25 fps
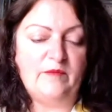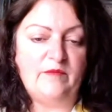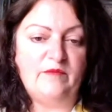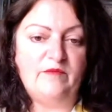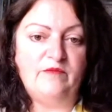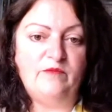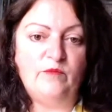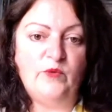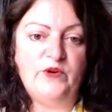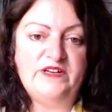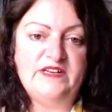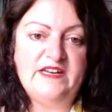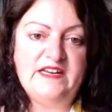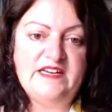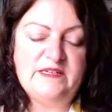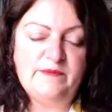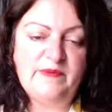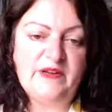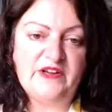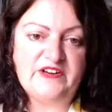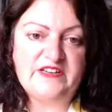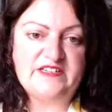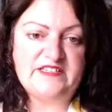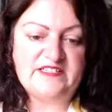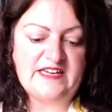would need to be
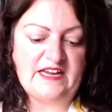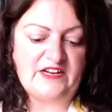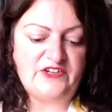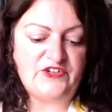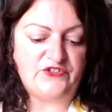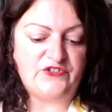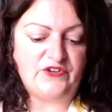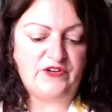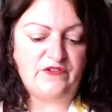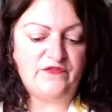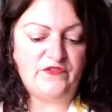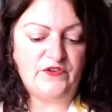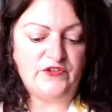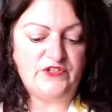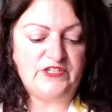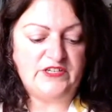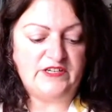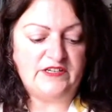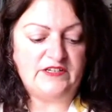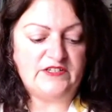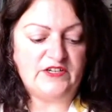on a statutory footing